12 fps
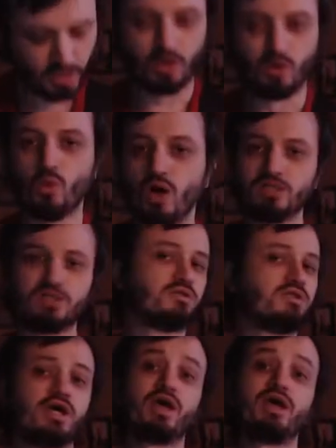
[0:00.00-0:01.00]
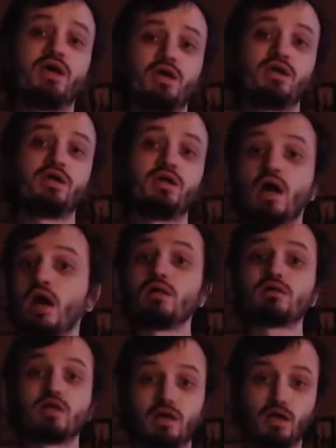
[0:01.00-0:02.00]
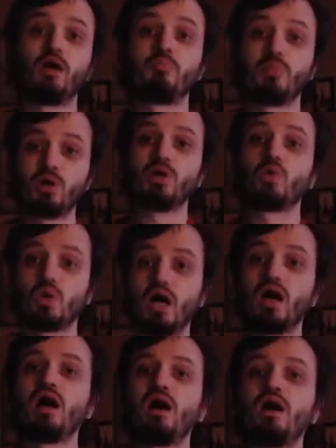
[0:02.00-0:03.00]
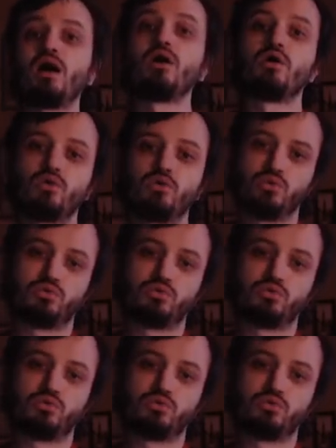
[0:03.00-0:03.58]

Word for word: One day I'll come around.